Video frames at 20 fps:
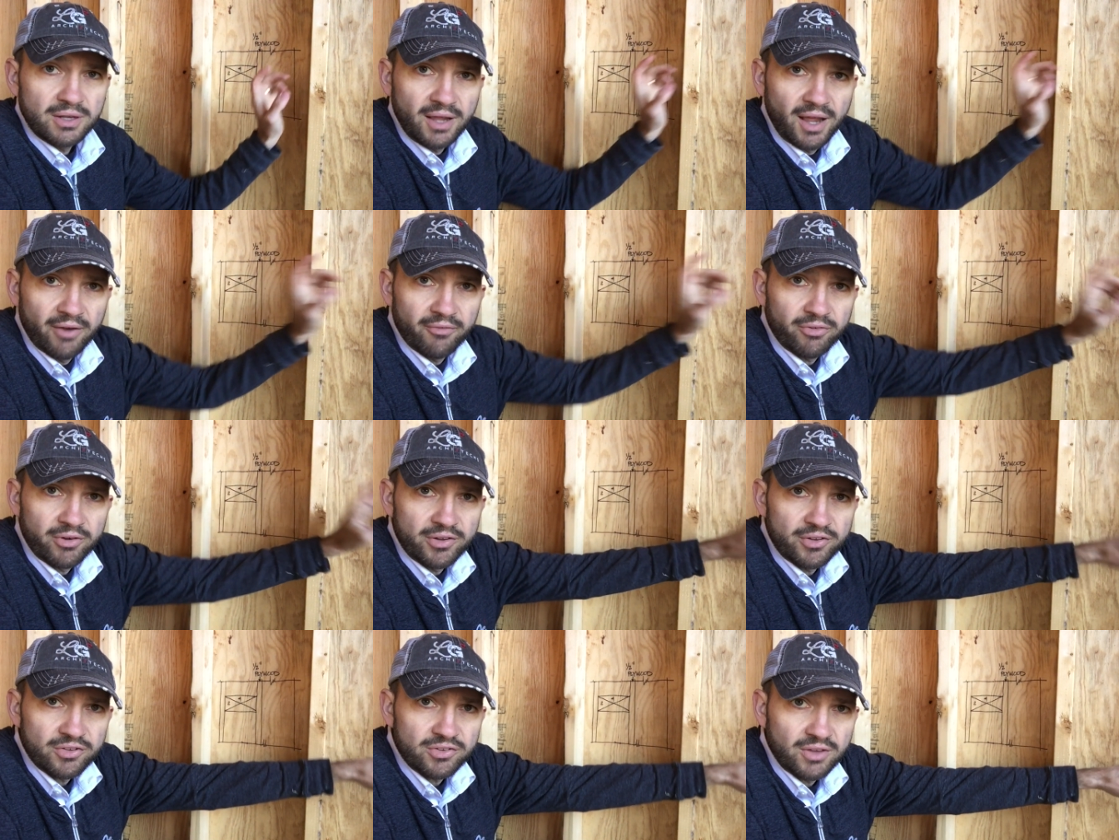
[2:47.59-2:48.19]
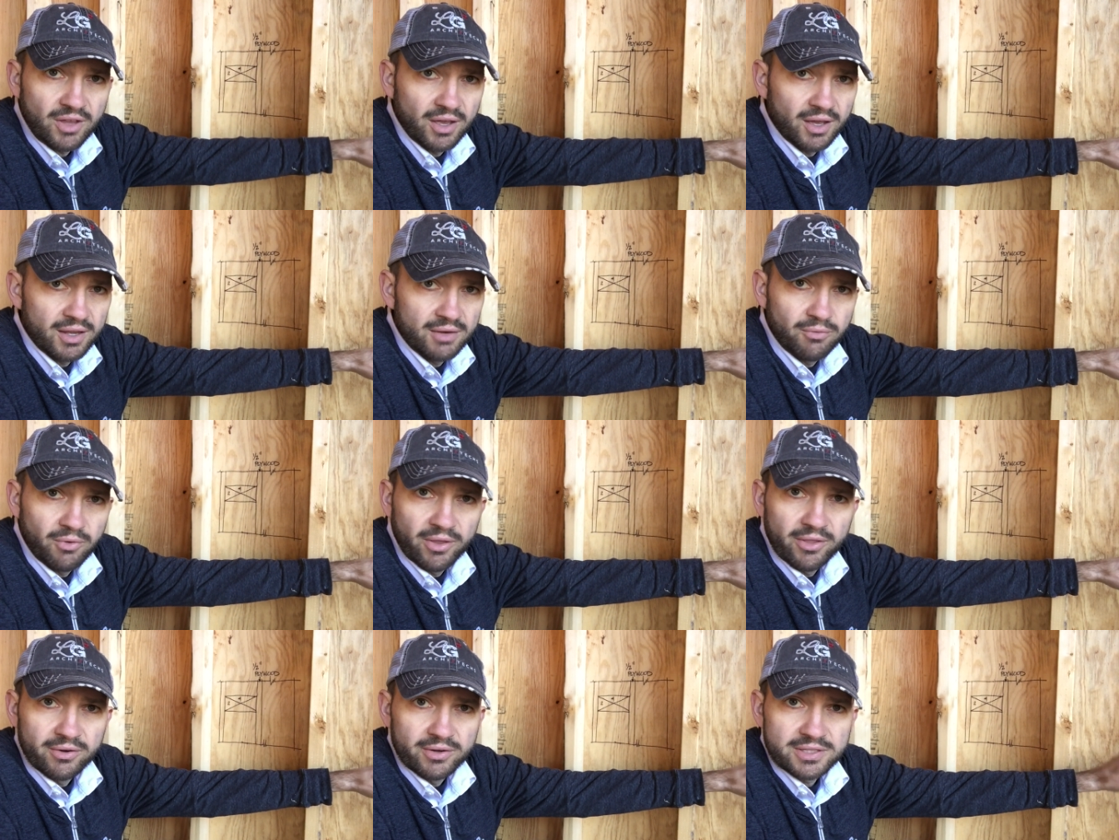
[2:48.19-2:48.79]
every
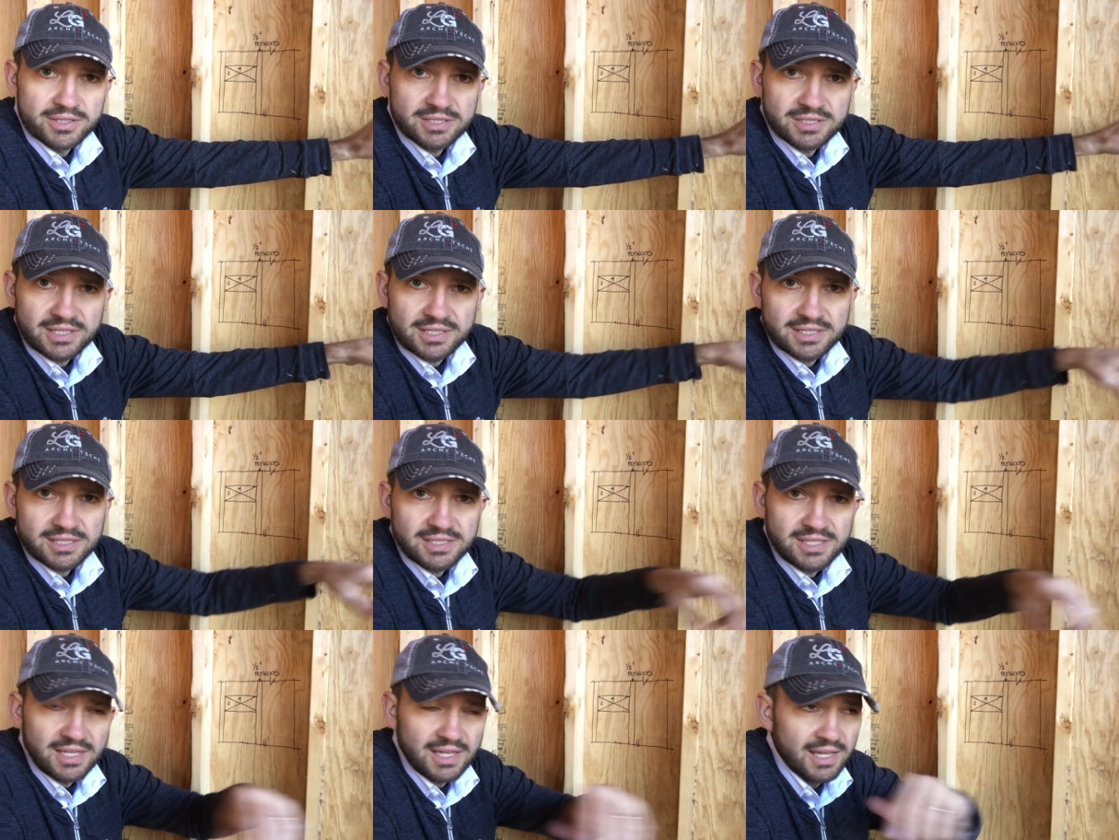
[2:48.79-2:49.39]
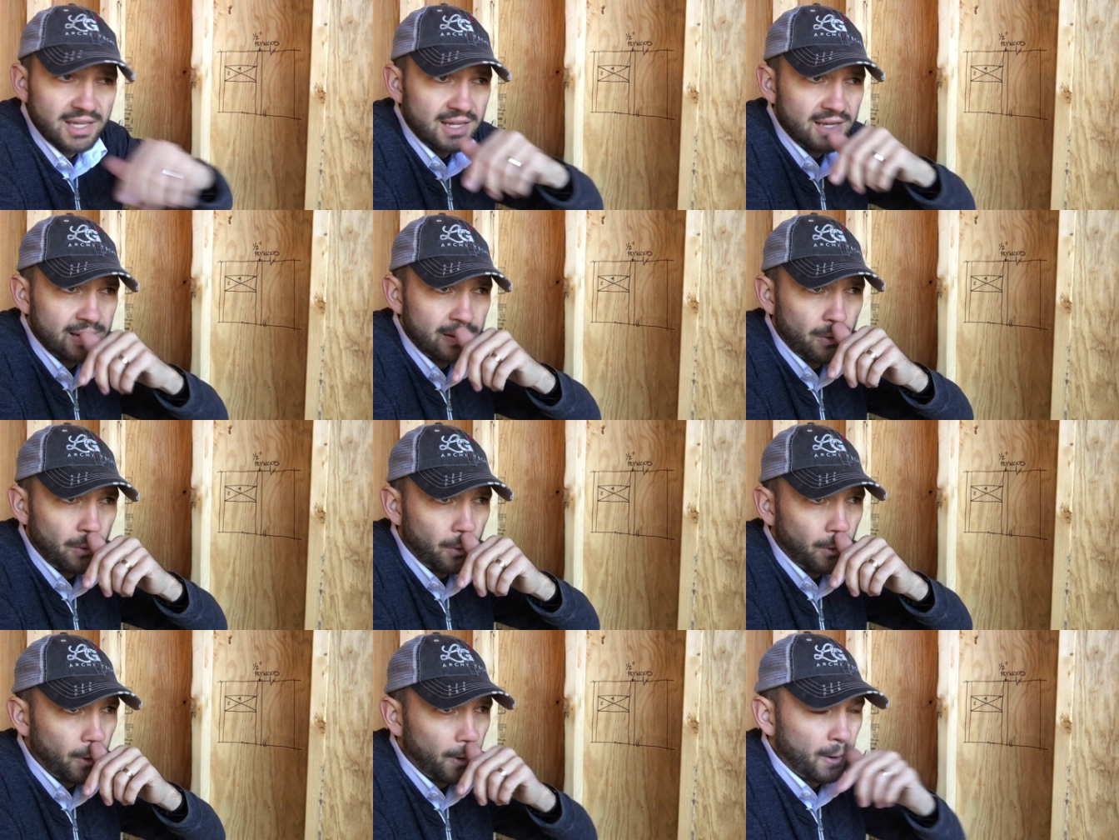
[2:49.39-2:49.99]
stud, whether it's
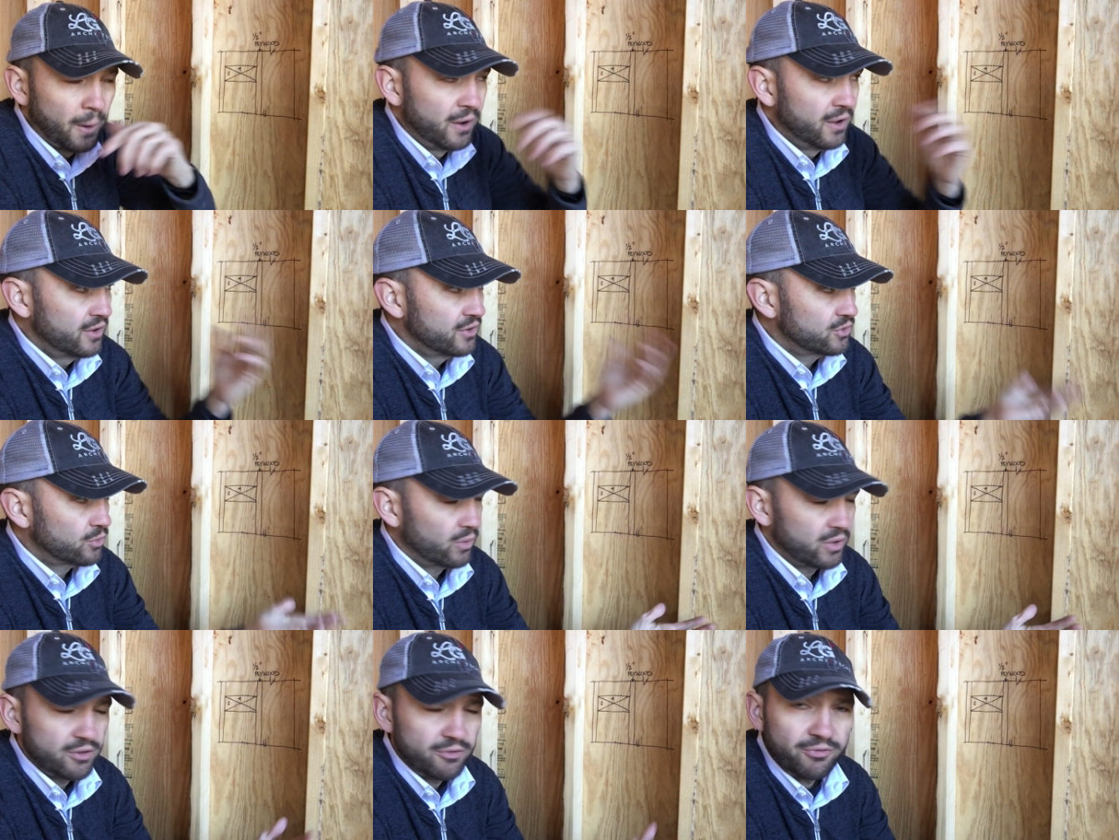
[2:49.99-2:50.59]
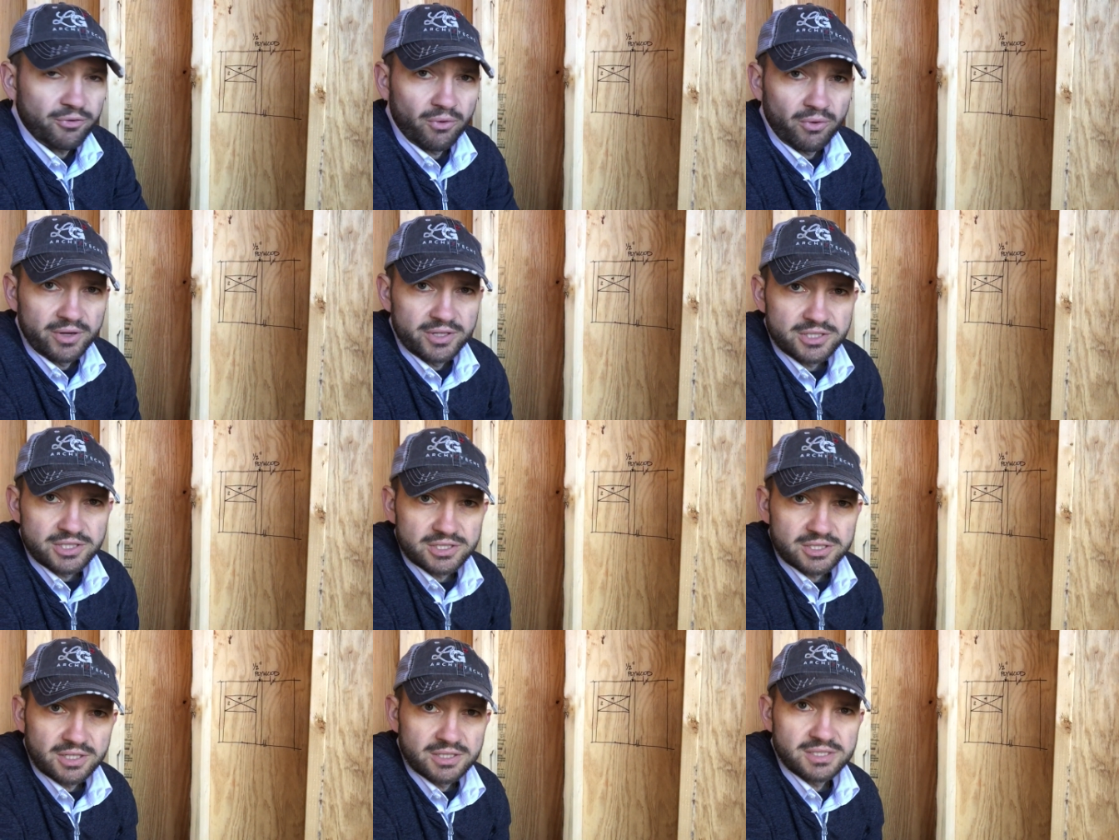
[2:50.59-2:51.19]
16 or 24
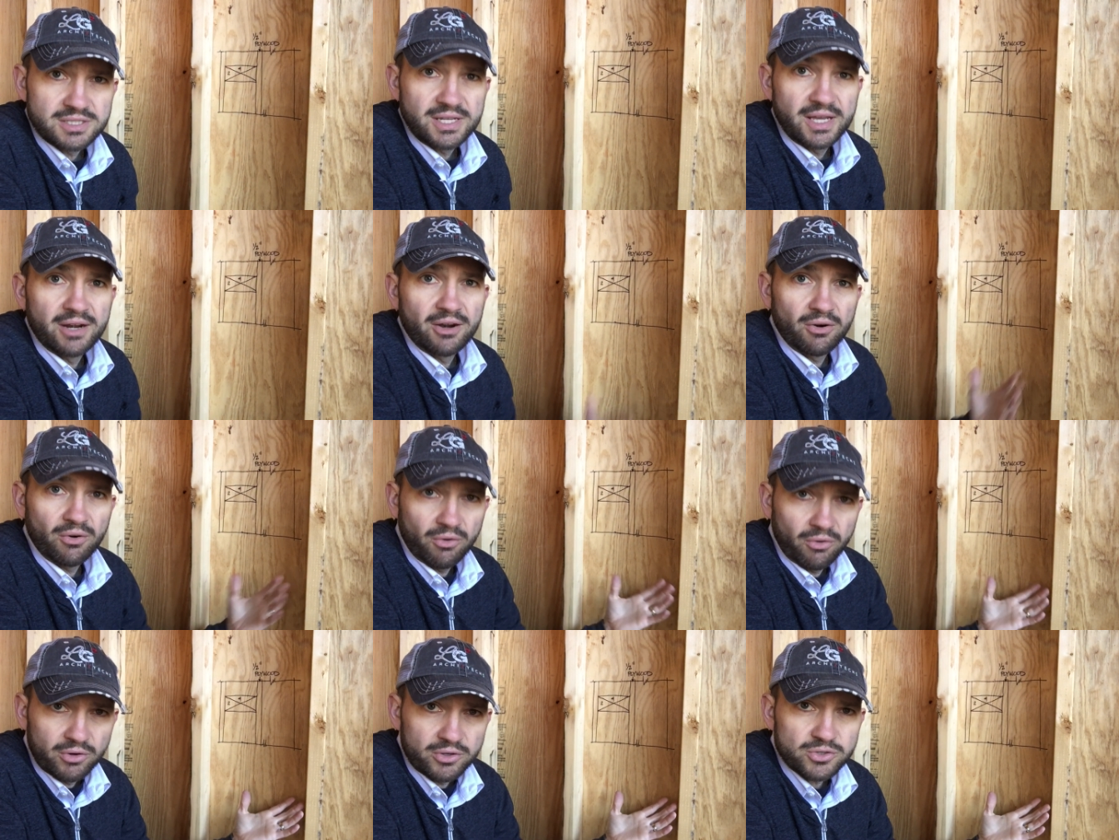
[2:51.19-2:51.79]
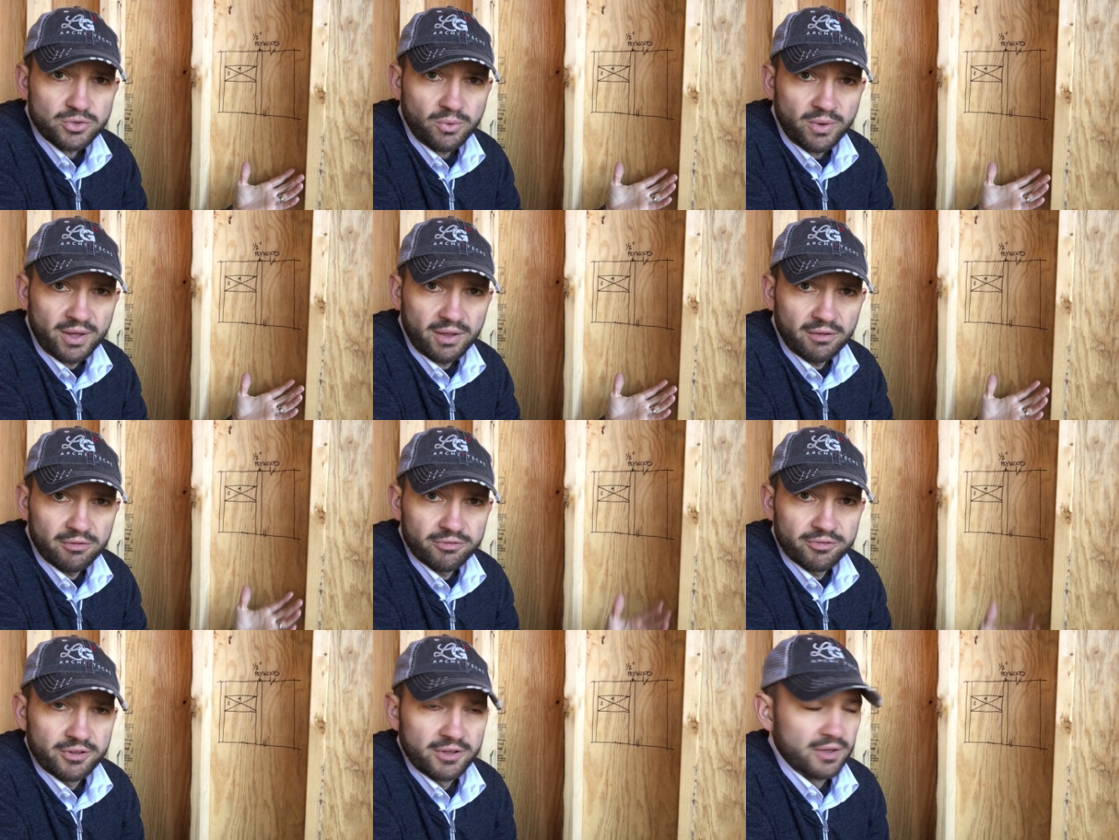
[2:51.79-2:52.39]
inches on center or
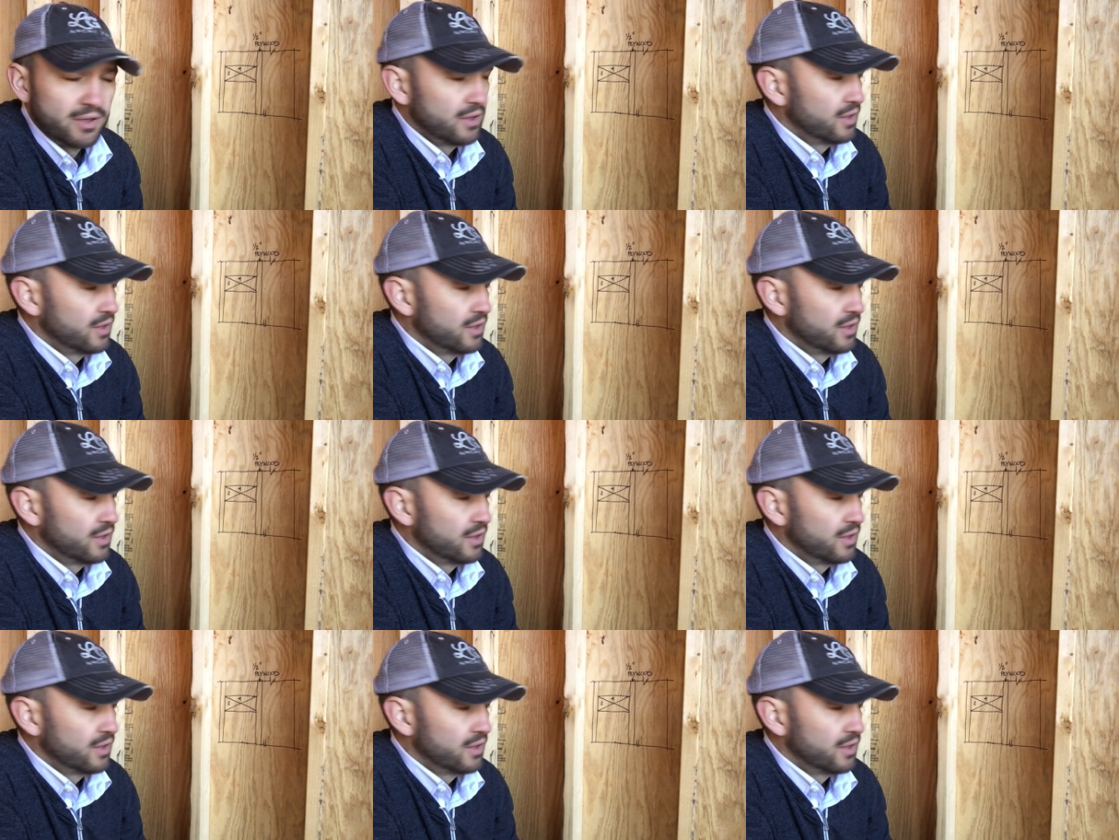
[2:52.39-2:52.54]
12.